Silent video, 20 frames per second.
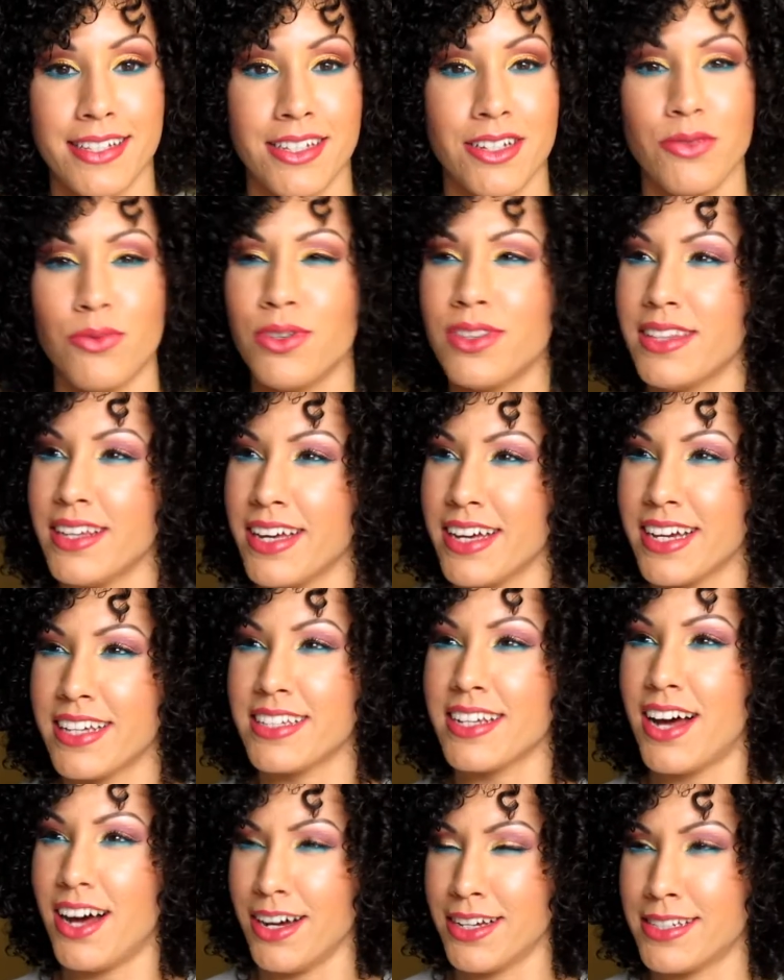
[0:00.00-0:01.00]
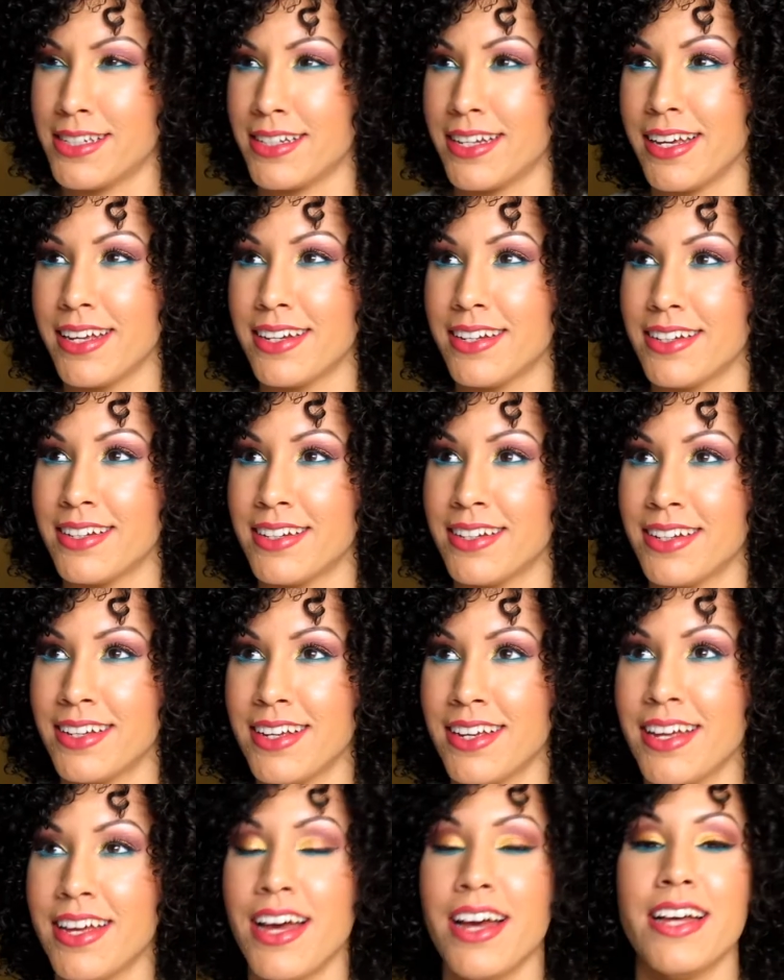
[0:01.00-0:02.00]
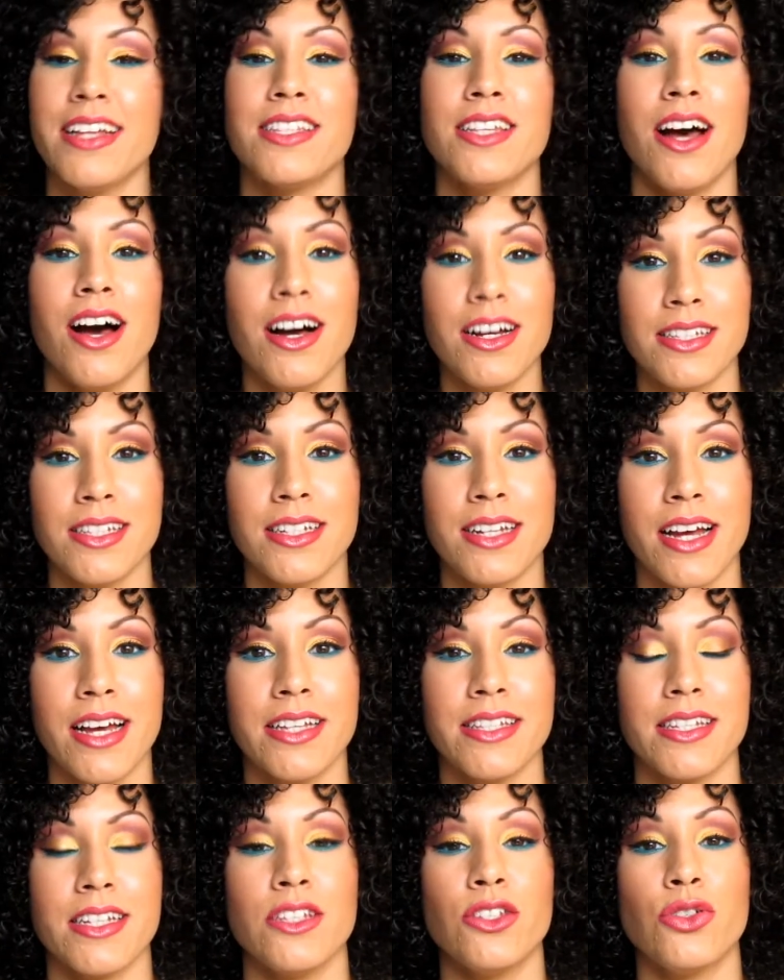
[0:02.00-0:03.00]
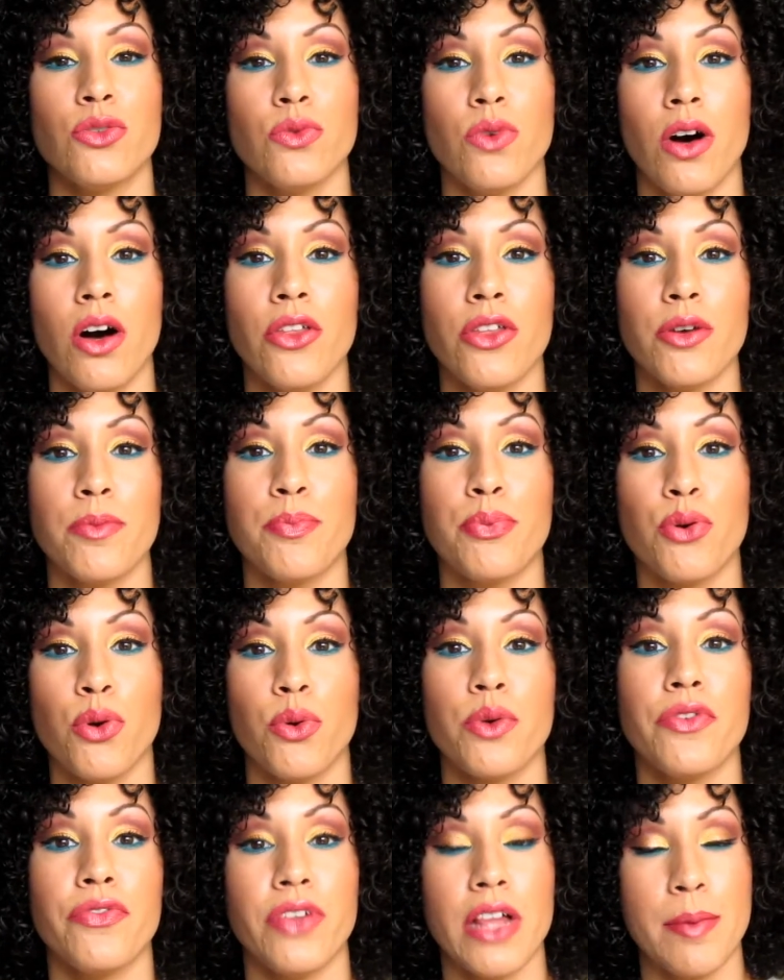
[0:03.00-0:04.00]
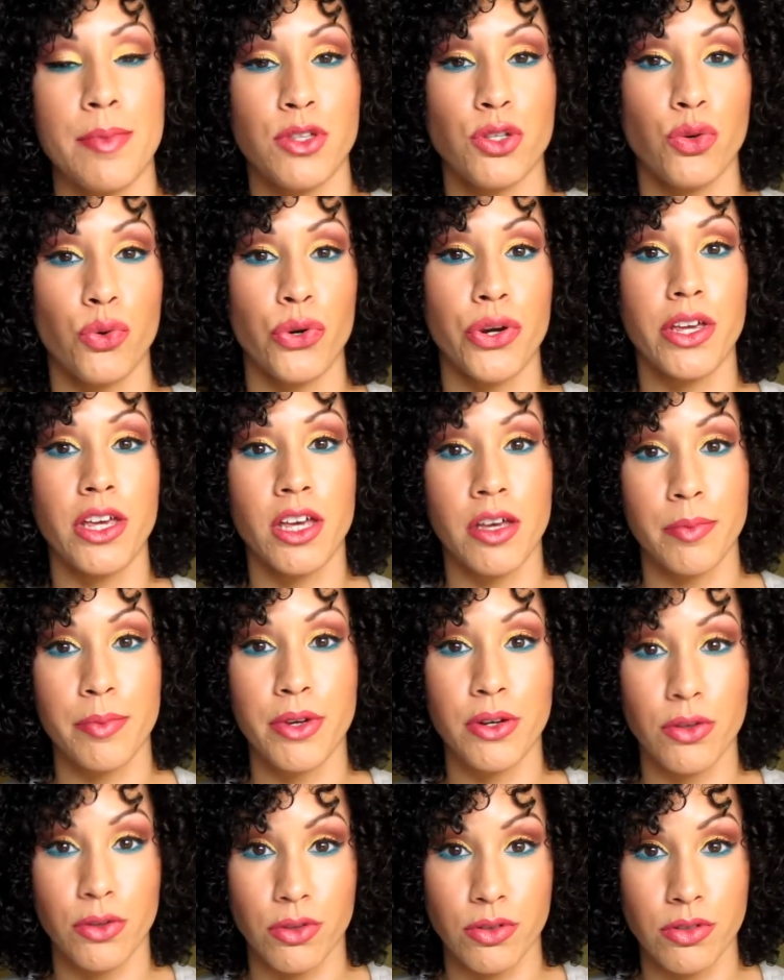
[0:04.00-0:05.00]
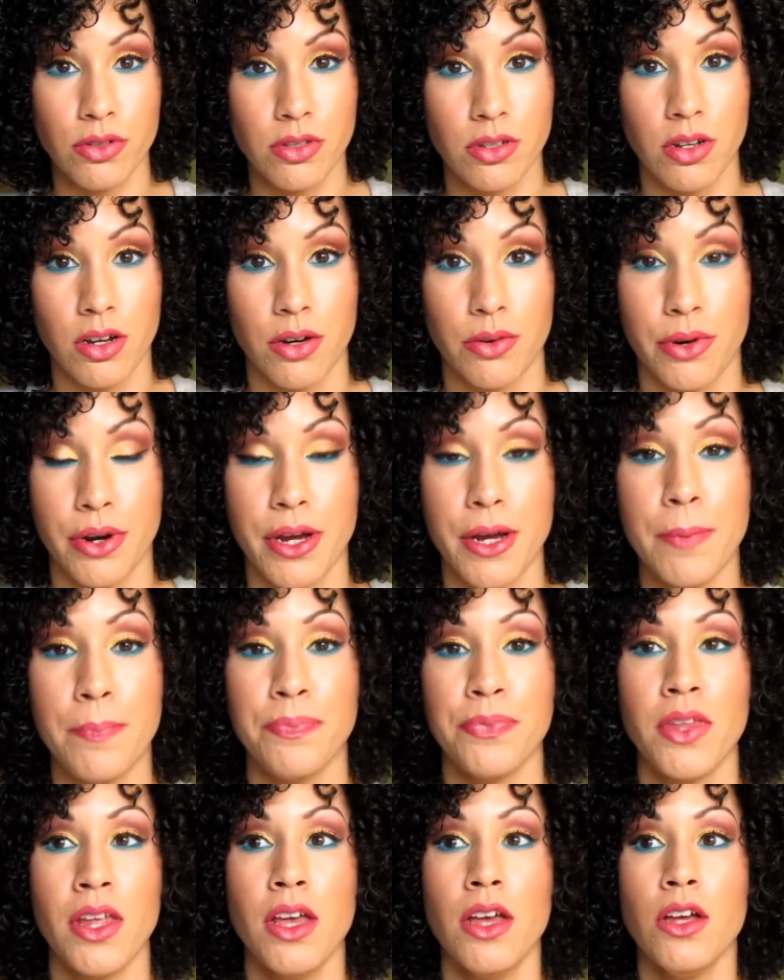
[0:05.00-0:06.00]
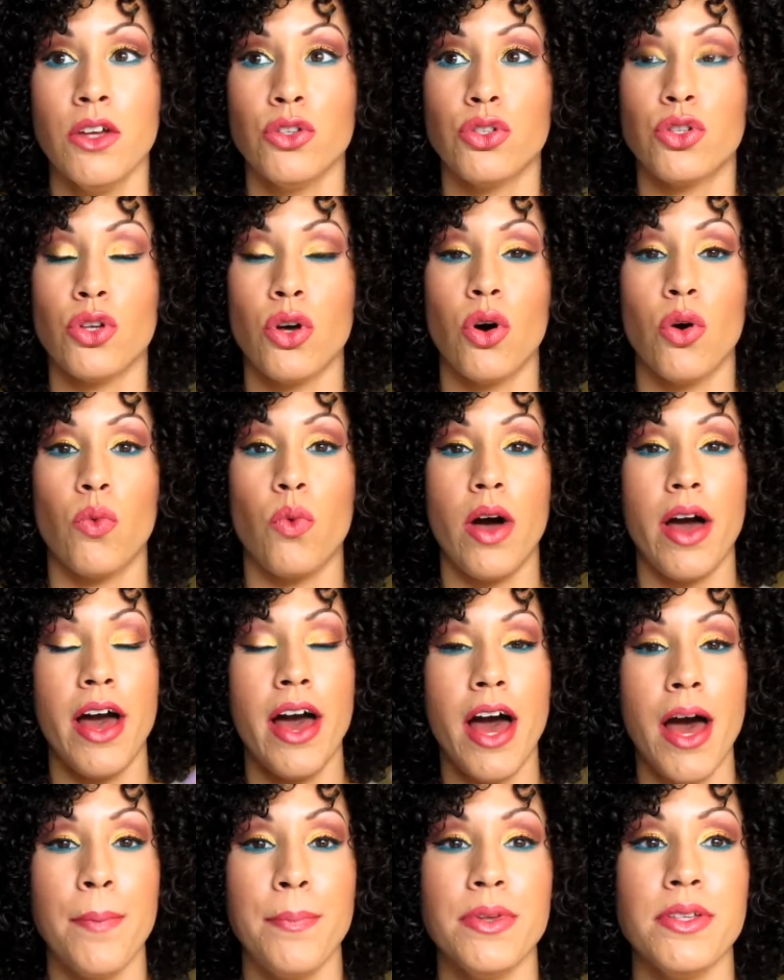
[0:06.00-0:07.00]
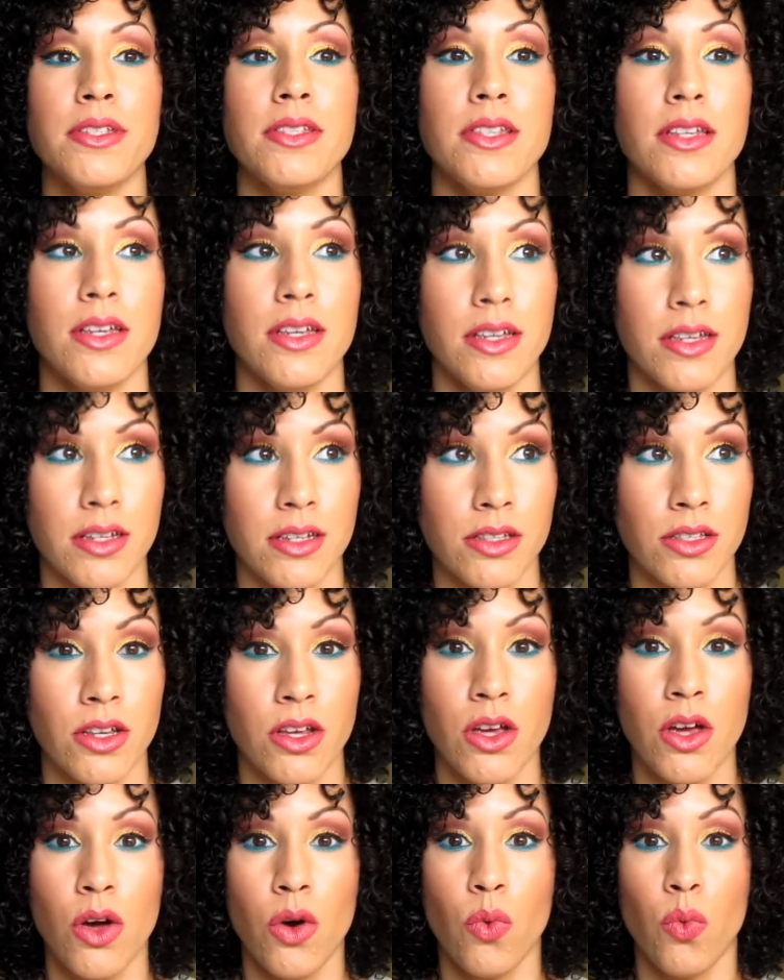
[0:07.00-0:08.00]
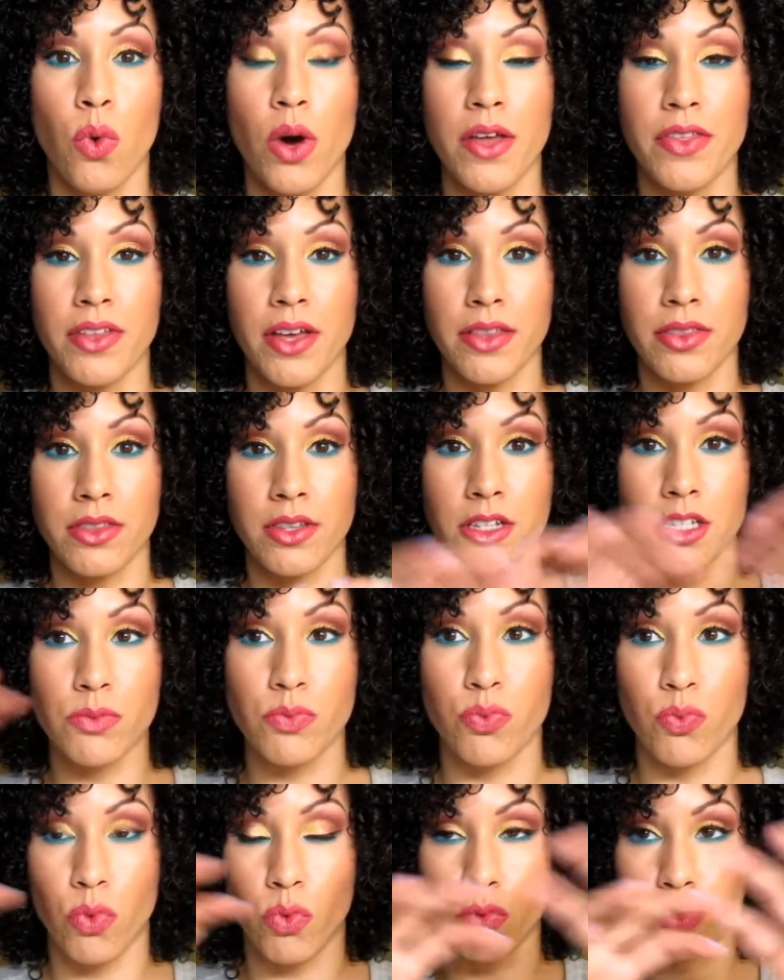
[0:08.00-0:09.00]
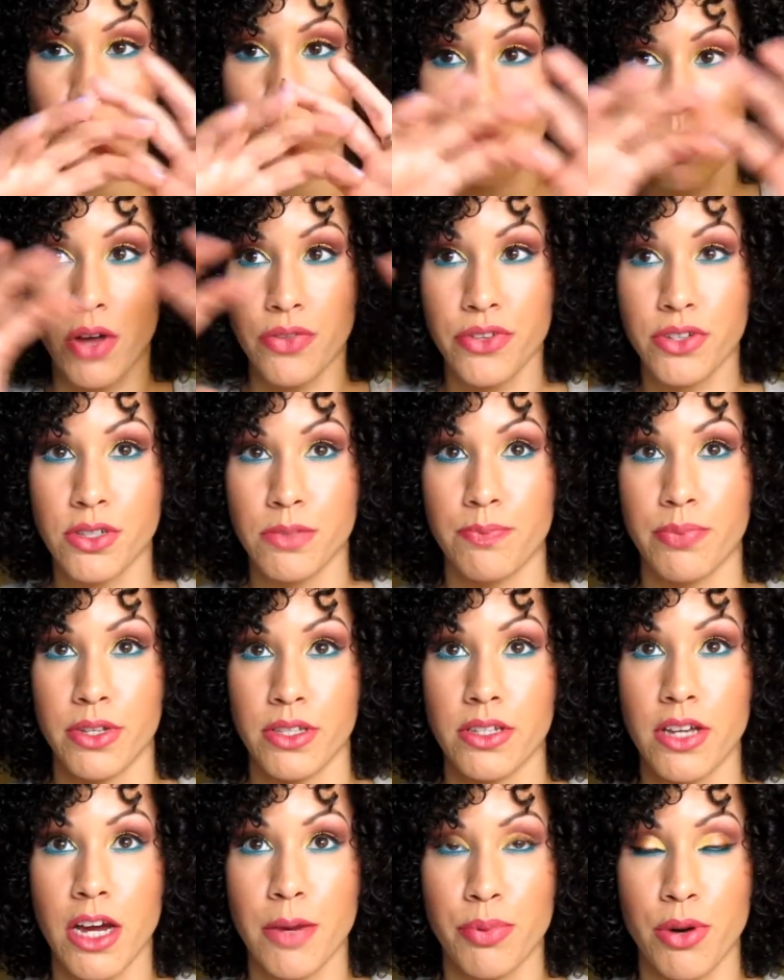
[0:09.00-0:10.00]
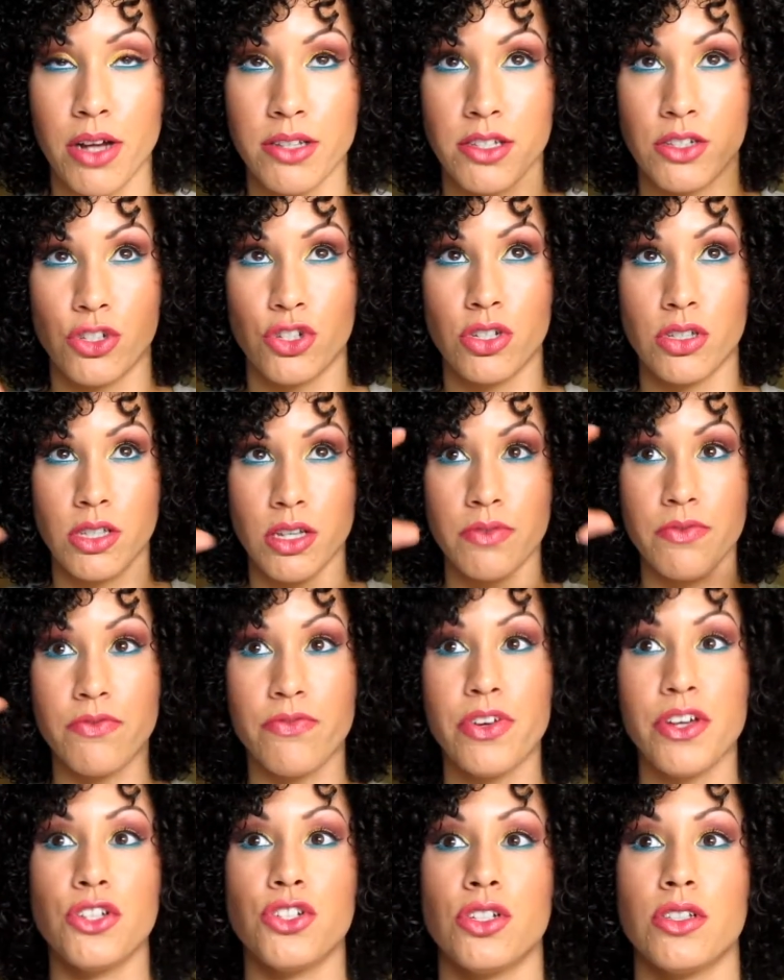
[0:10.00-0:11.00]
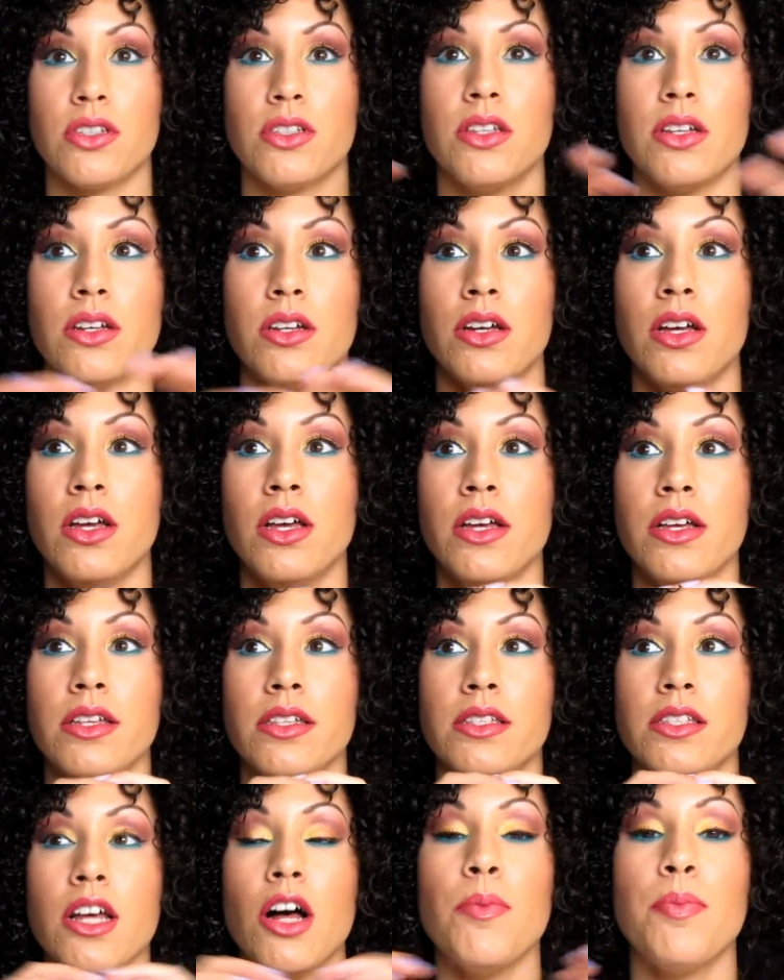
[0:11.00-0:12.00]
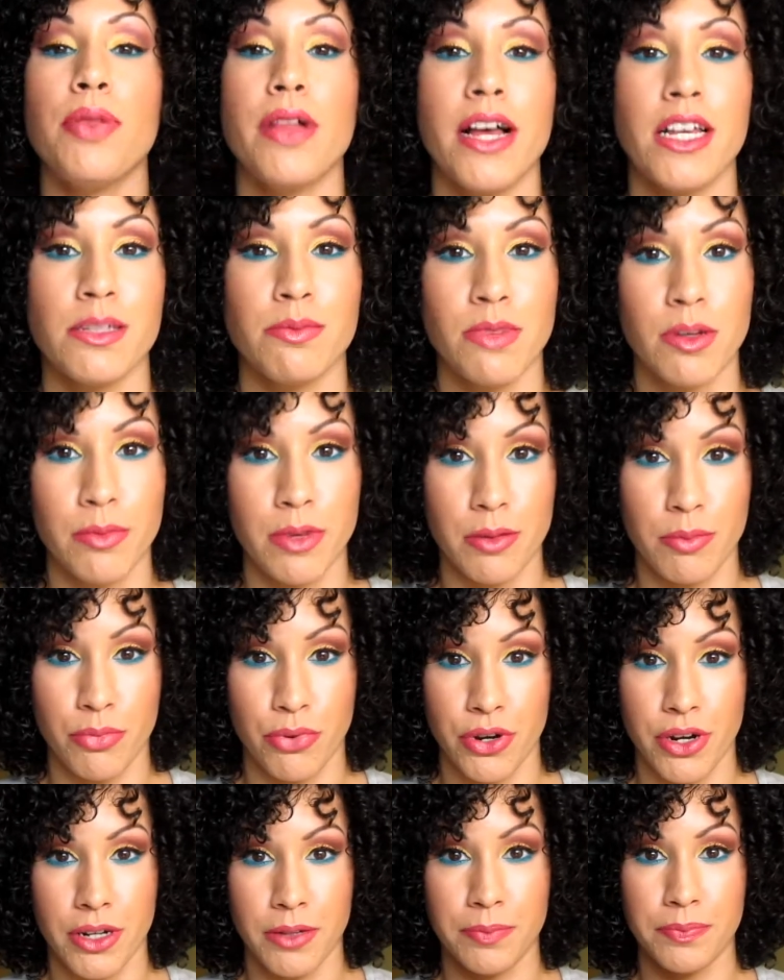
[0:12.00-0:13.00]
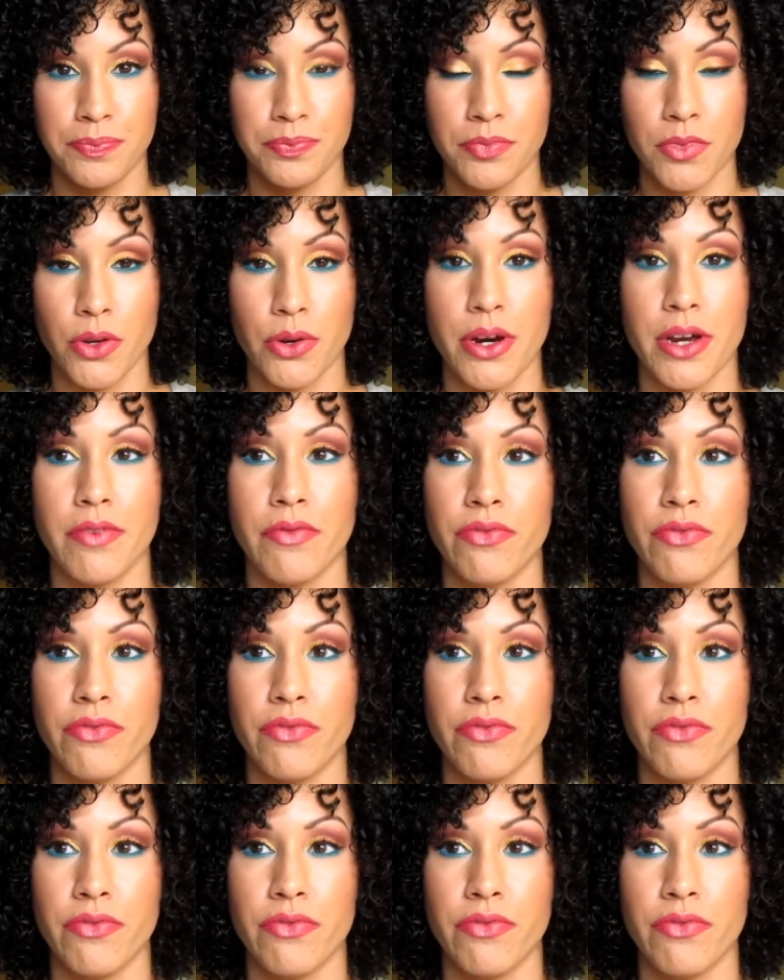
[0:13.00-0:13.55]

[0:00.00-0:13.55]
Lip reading: What the heck is oxidated? It's oxidized into other pro-inflammatory chemicals, all right? So what happens is throughout this entire process, just envision the cell plasma membrane, all right?